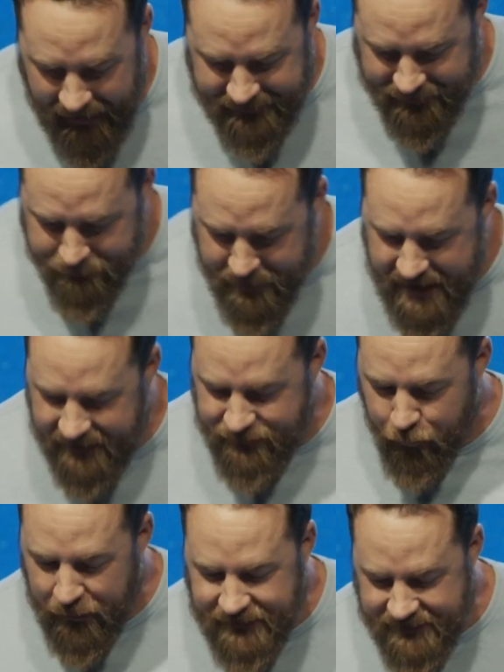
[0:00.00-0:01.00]
God
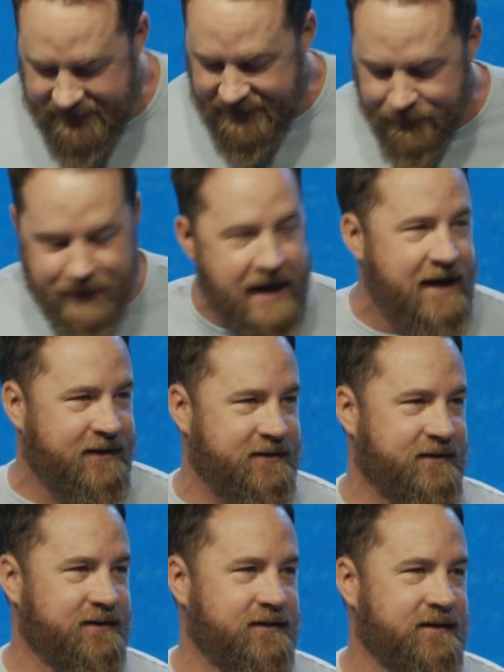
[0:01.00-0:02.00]
demands. What does He
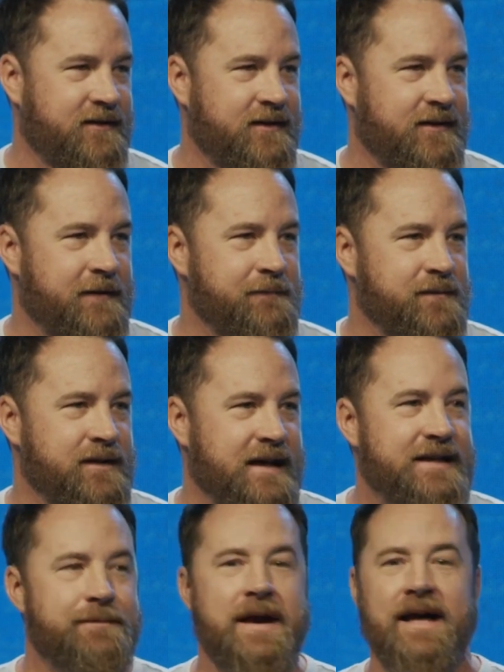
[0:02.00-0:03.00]
demand?
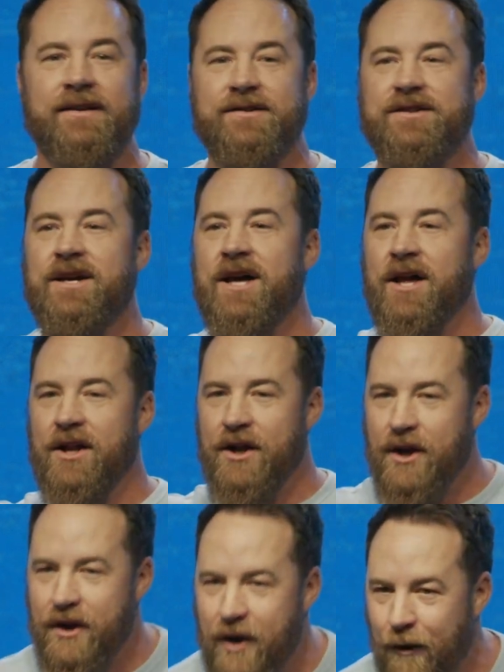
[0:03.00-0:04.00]
He demands
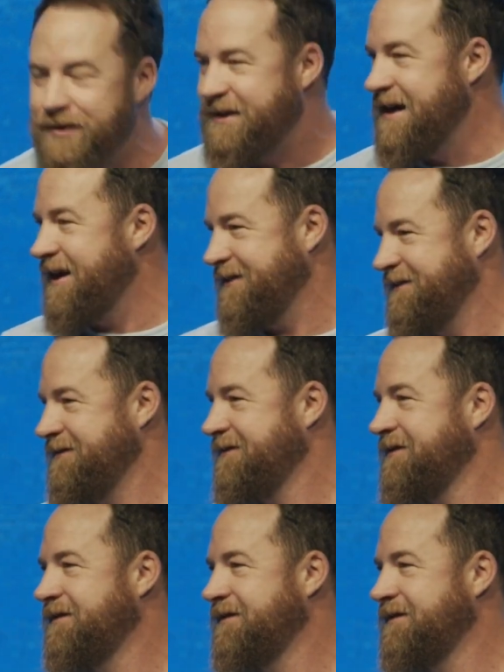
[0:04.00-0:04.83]
no sin.